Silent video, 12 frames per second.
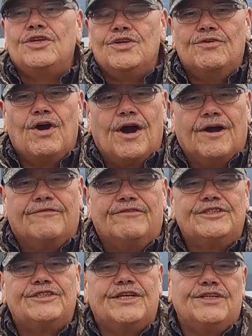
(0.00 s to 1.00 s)
You
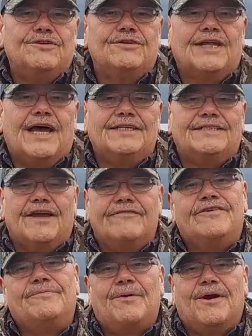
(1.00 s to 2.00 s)
harvest and utilize
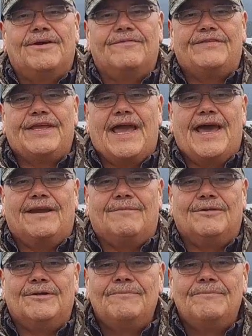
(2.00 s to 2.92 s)
every part of the animal.